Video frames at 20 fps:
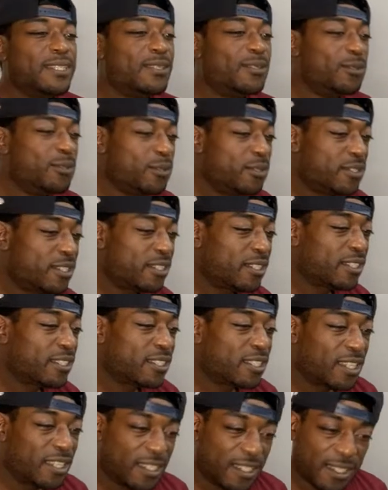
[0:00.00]

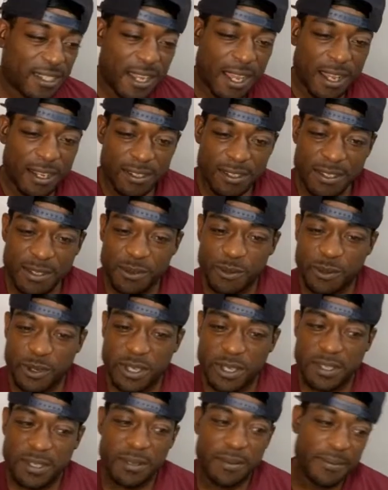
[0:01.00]
Using knowledge and
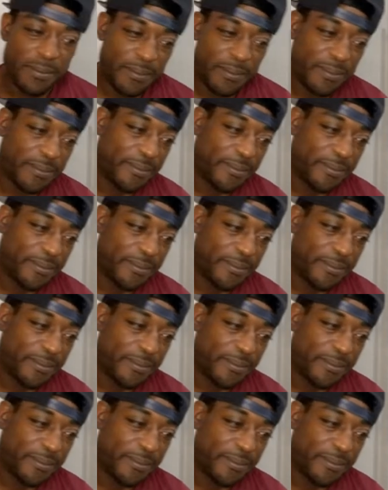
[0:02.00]
wisdom.